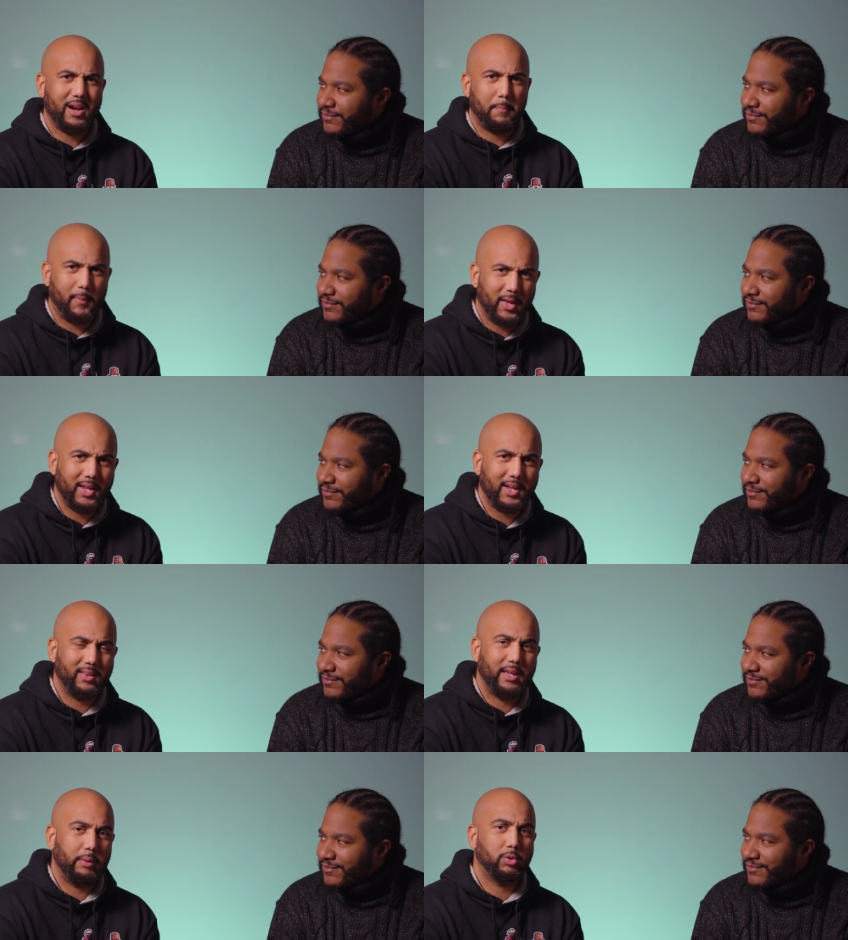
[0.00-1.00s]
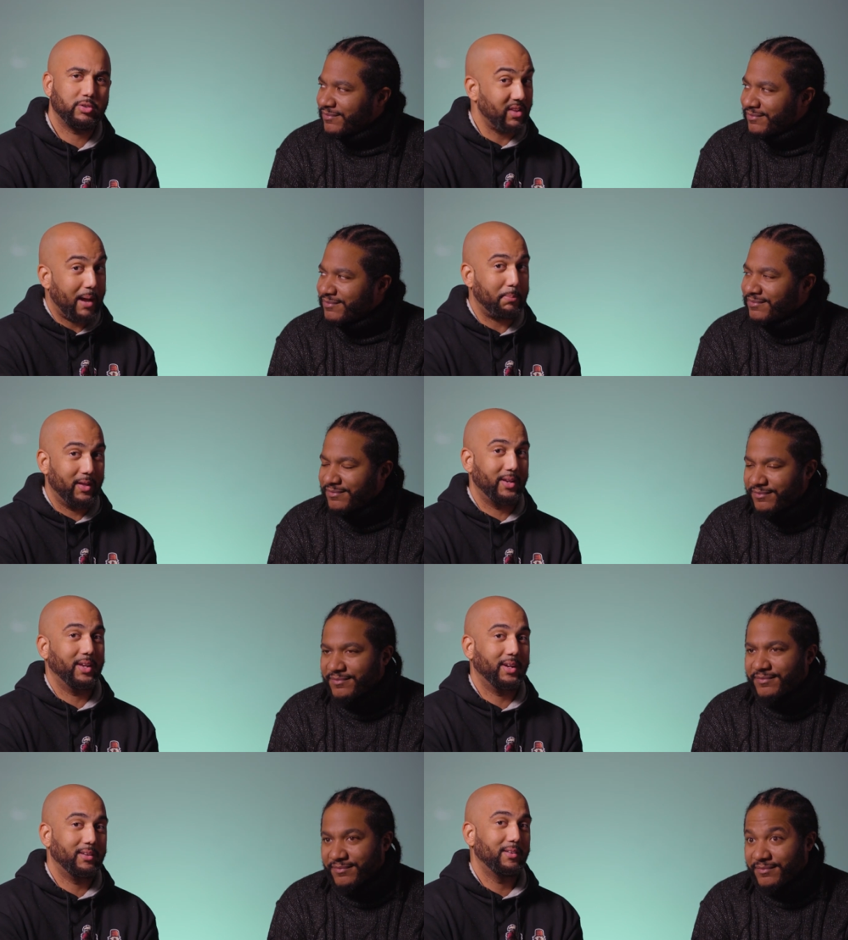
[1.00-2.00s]
Speaker 1: out of money and they will stop
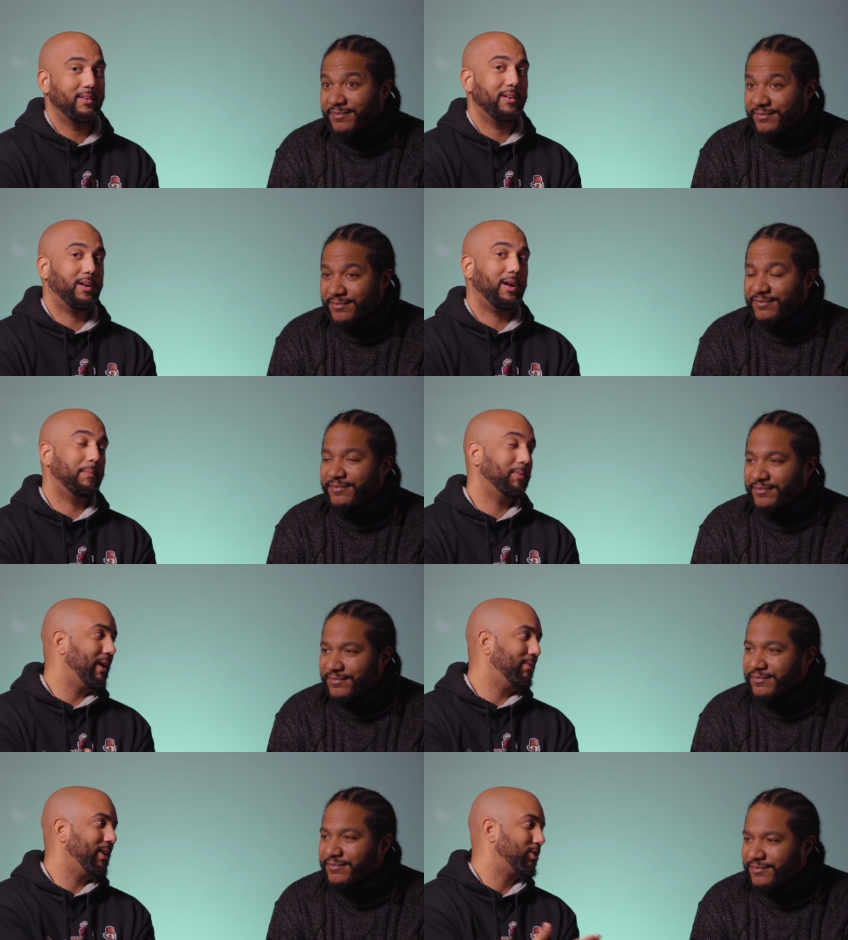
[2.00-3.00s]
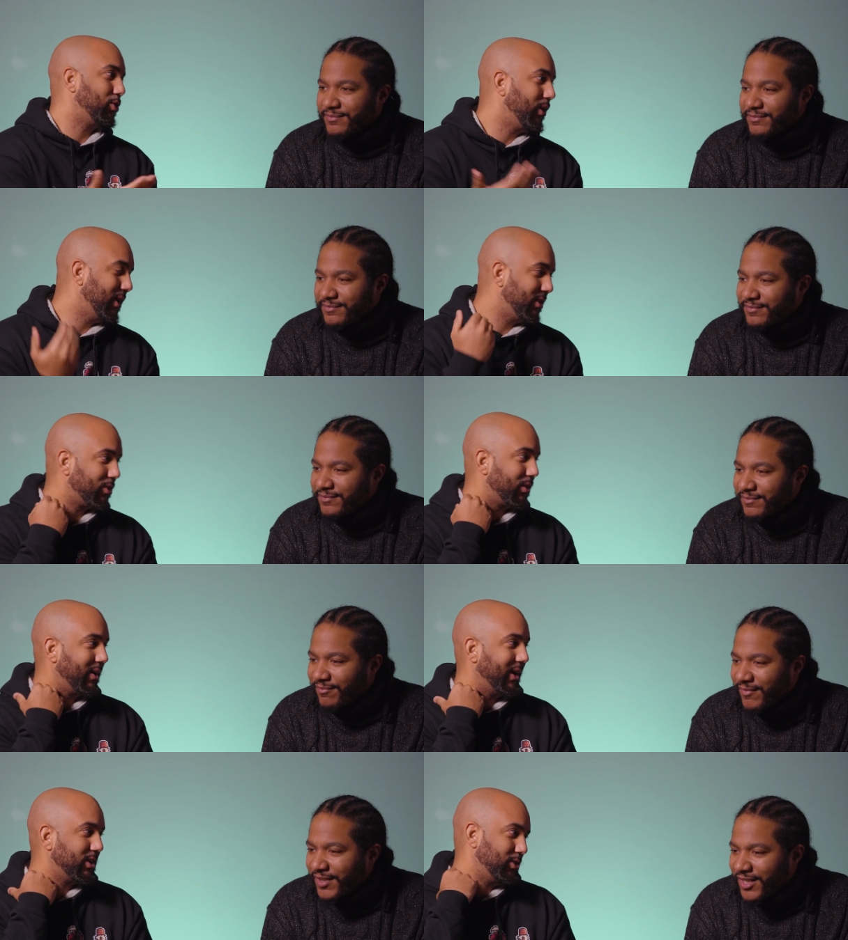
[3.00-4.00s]
lending. Do you have any stories
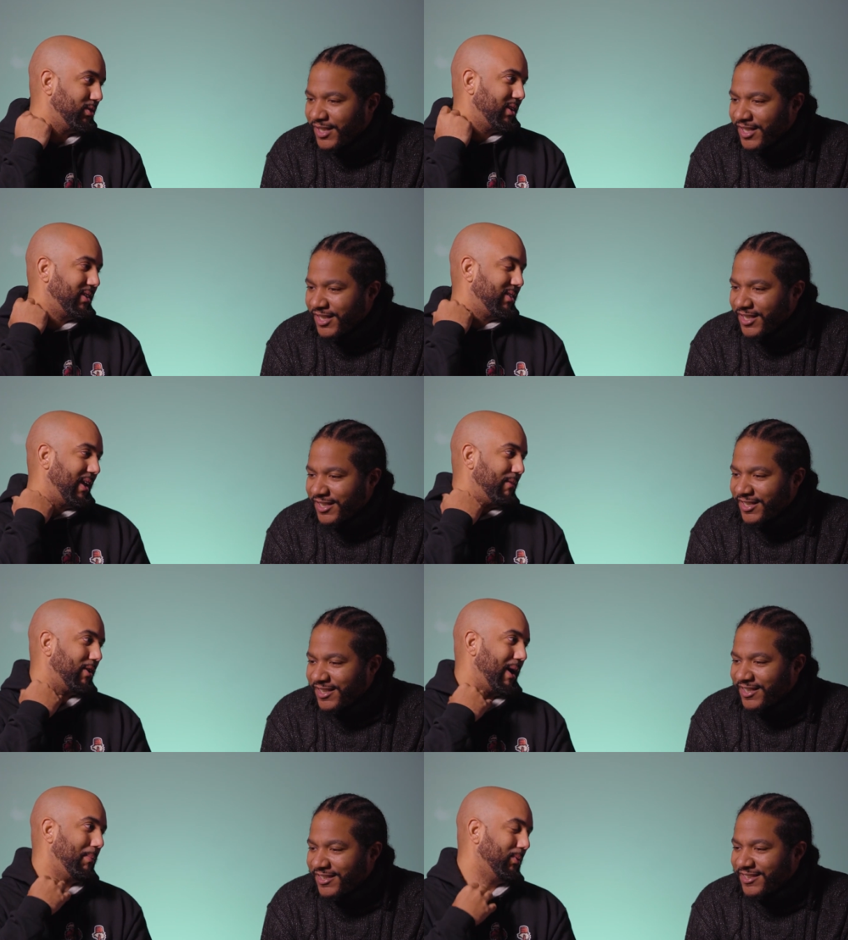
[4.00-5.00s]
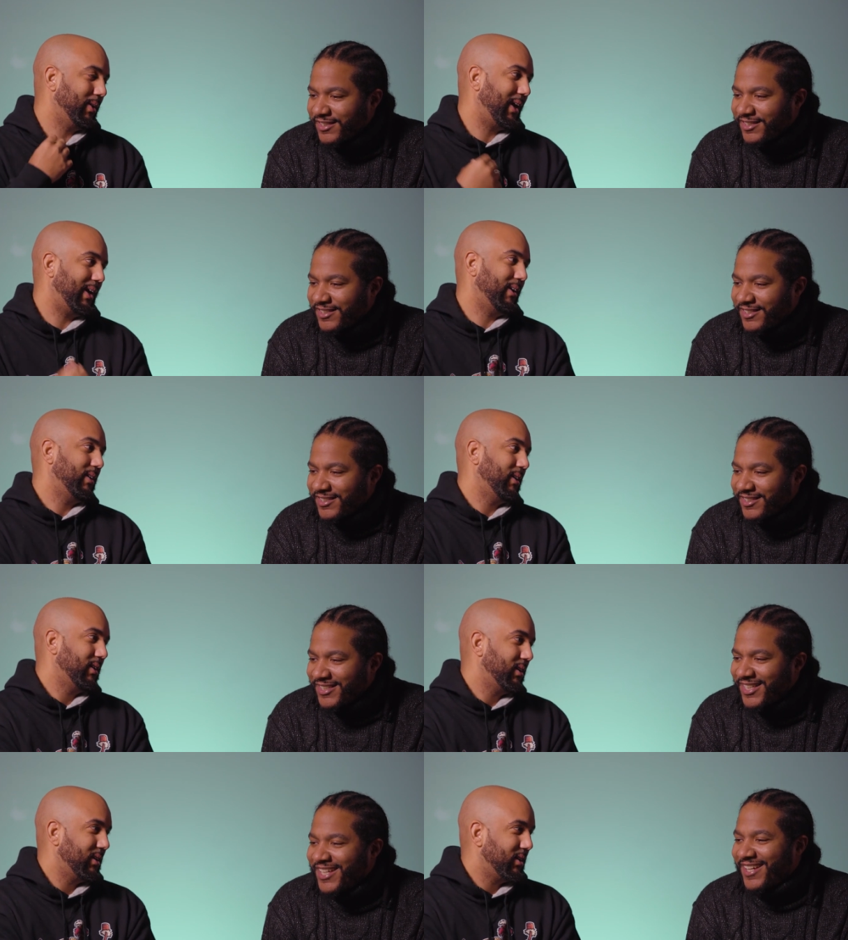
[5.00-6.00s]
or issues that ever happened with that?
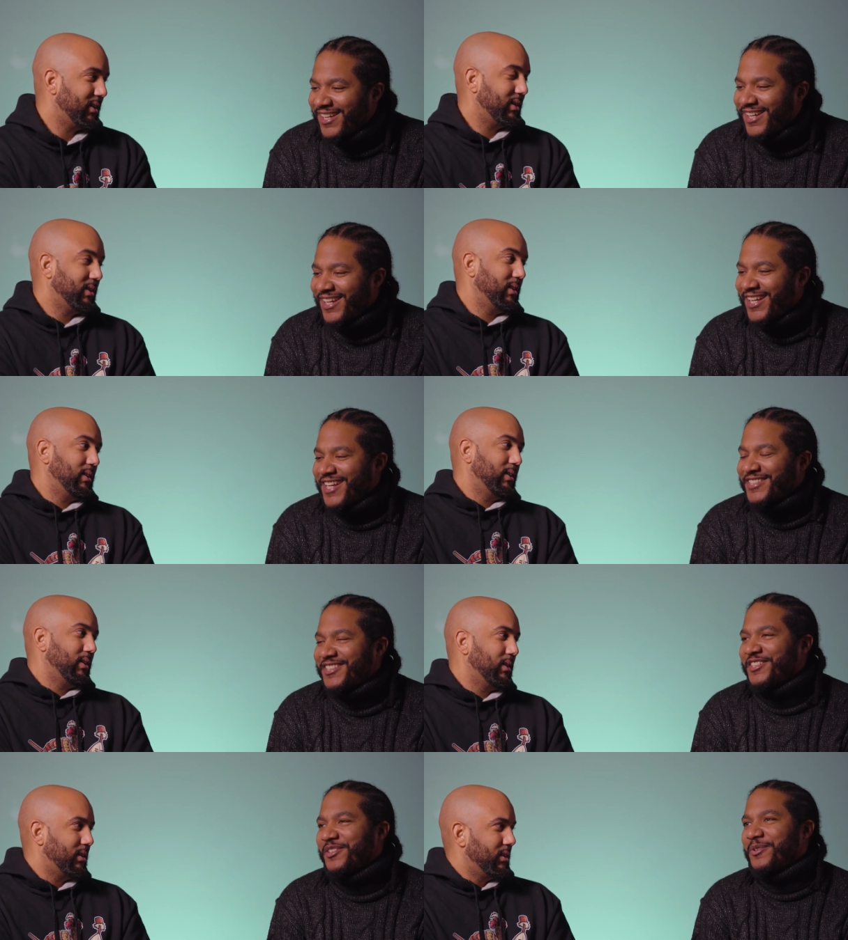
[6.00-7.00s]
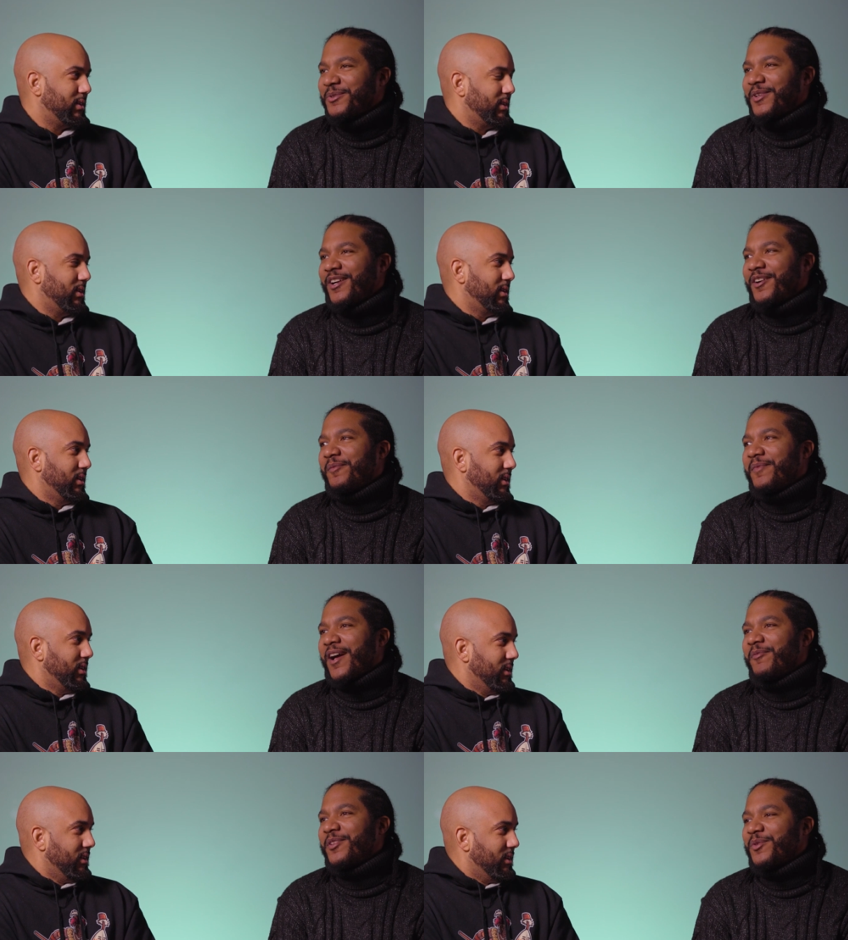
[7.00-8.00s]
Speaker 2: Yeah, I actually do.
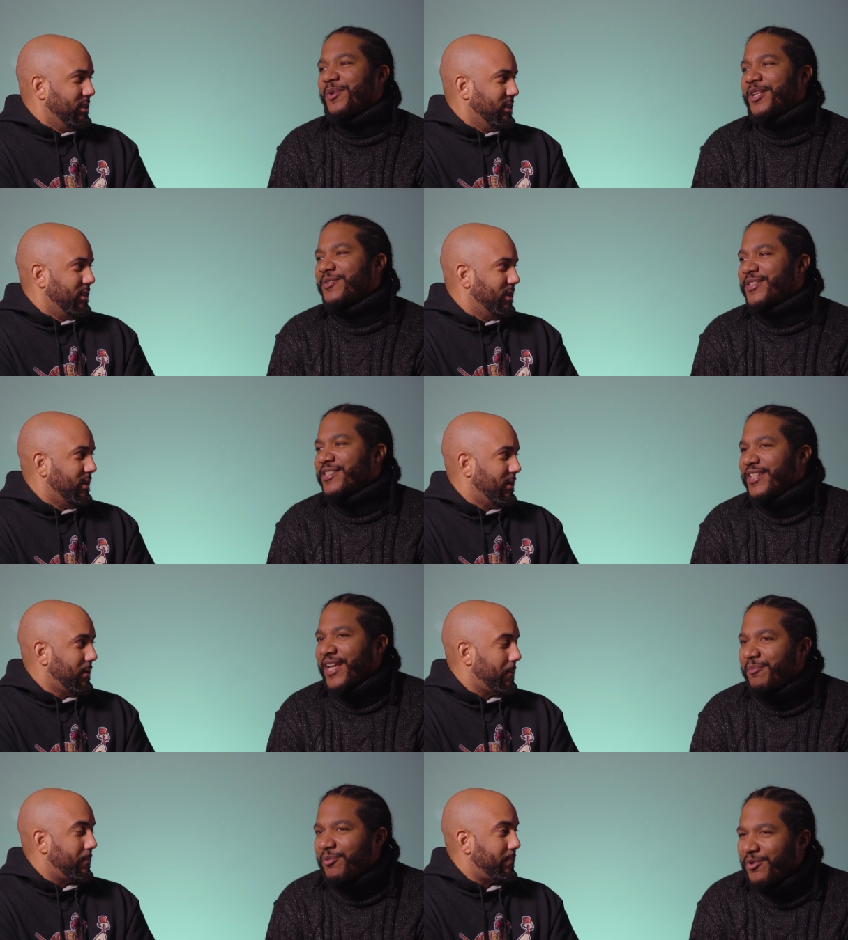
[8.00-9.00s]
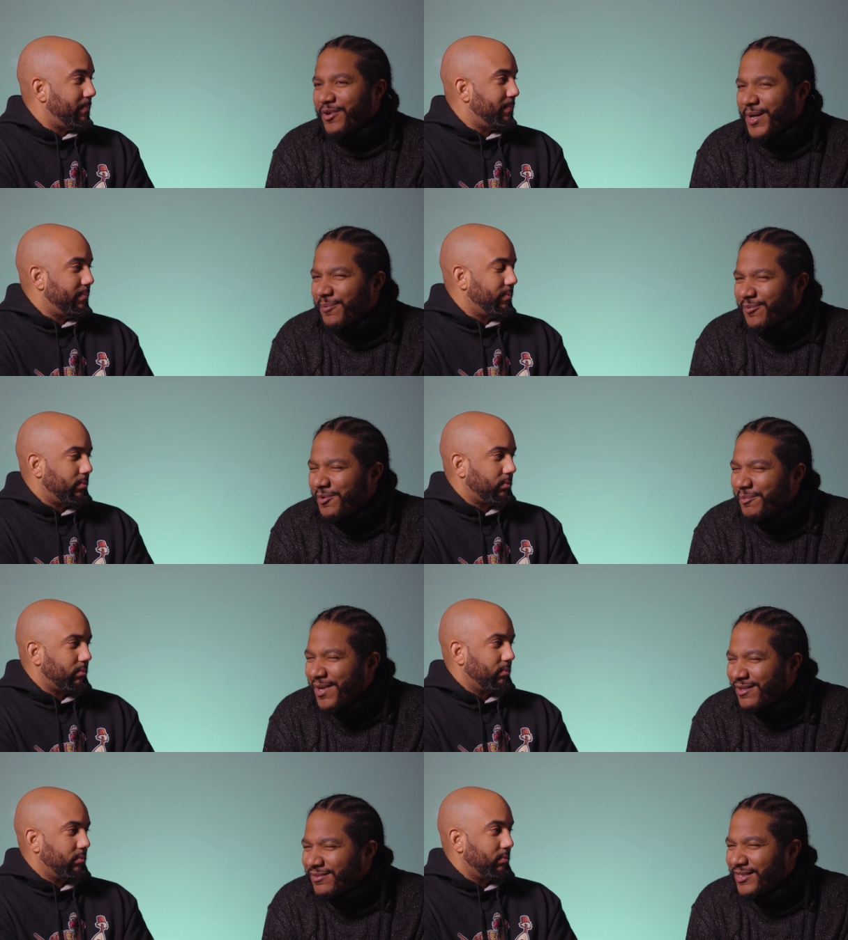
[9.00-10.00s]
I've been doing USDA program for
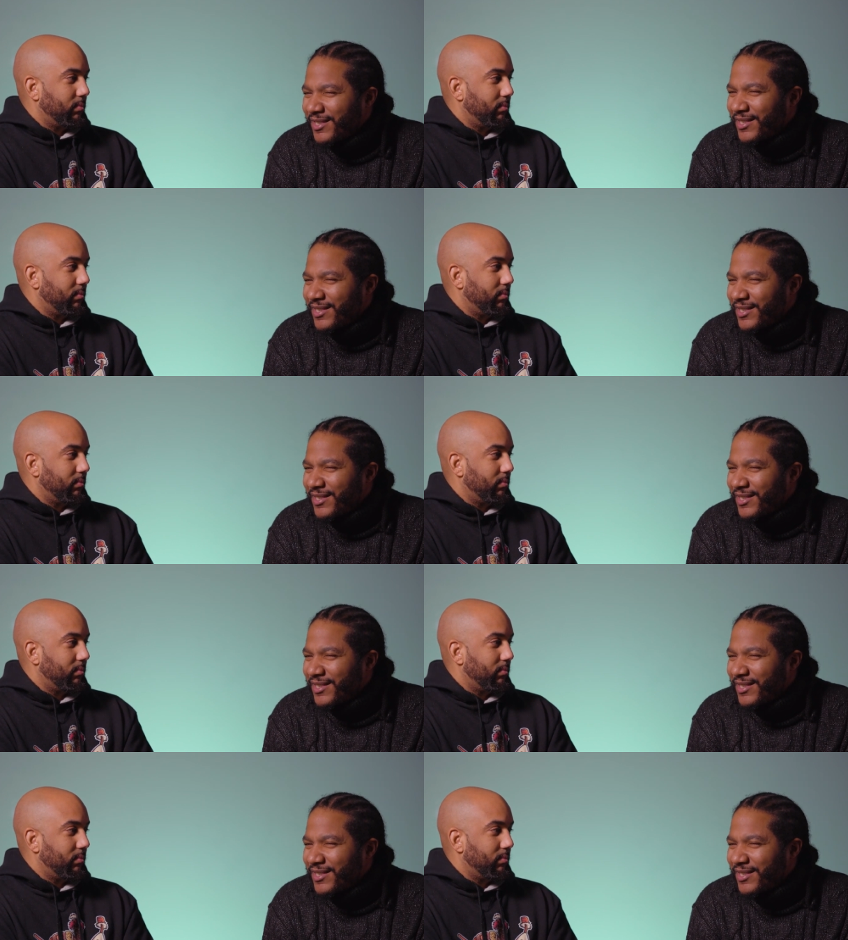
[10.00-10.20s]
about